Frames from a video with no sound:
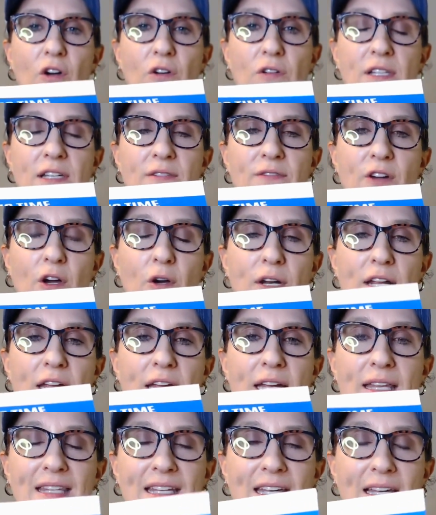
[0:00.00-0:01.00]
early
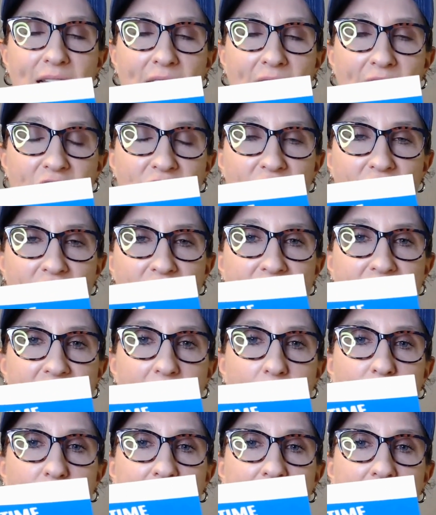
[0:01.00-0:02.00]
voting and the elections
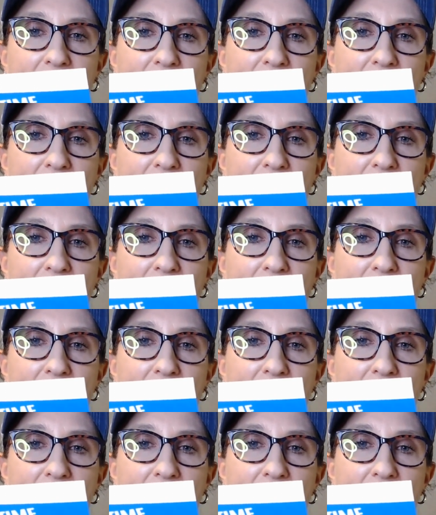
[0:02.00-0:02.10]
that we